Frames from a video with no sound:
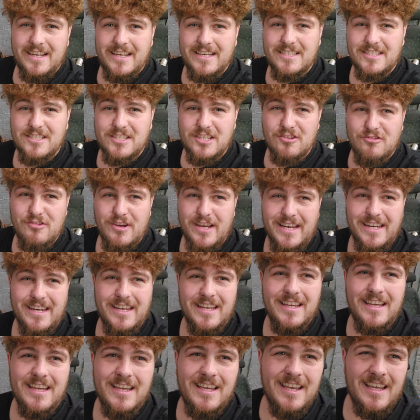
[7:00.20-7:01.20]
considering
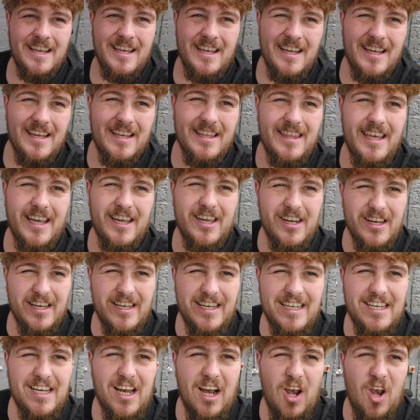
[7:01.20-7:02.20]
they're going to
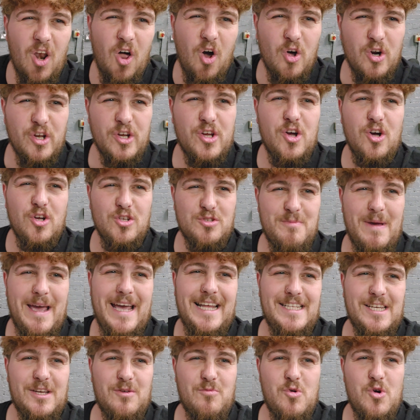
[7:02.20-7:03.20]
need a lot of
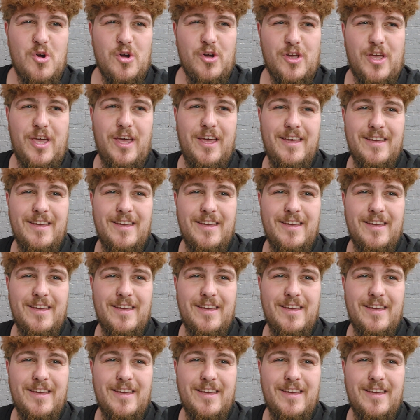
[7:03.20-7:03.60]
cosmetic work.